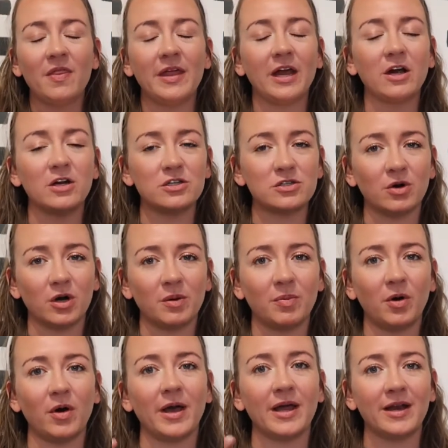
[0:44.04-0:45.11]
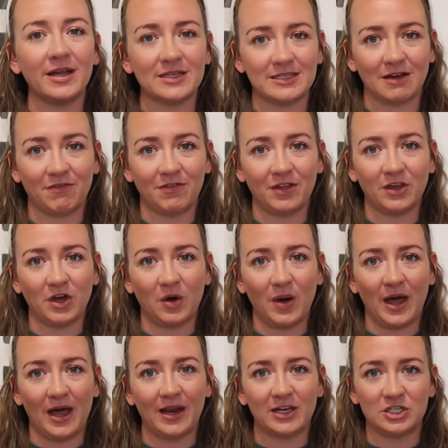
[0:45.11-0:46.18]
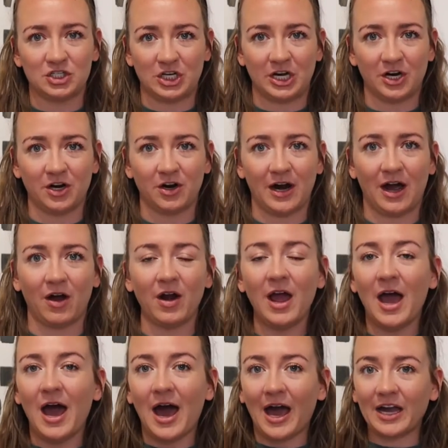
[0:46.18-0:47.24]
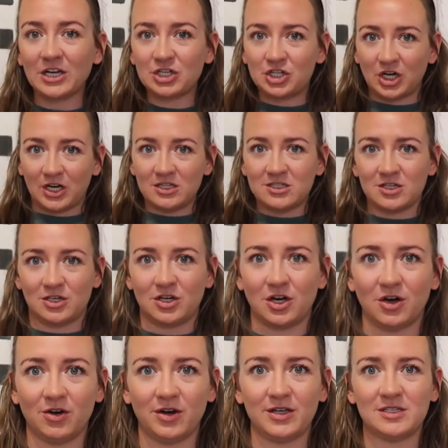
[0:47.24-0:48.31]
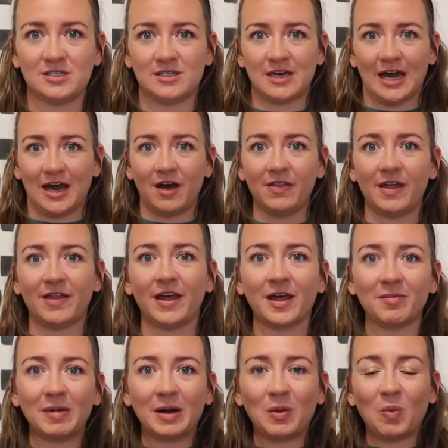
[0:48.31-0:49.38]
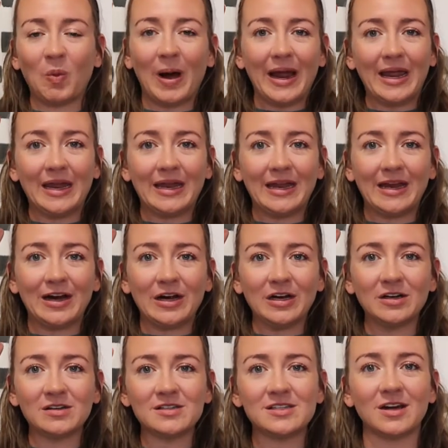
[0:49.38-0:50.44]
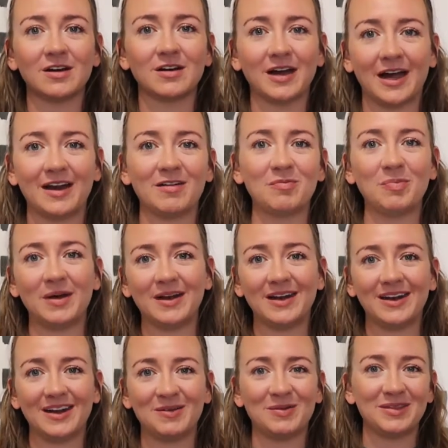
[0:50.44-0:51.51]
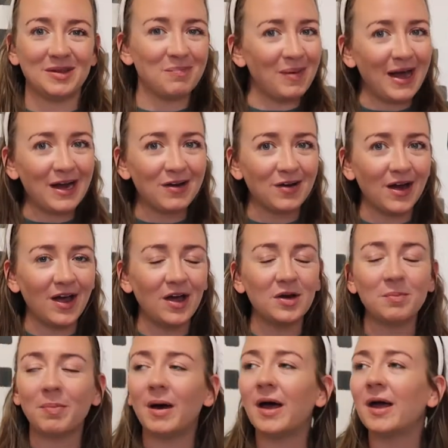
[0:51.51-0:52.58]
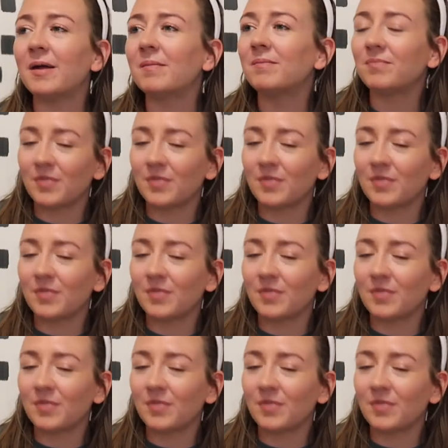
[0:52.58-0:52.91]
They are adorable, and definitely go ahead and check her out. I just noticed now that like my white ears are kind of blending in with the background, but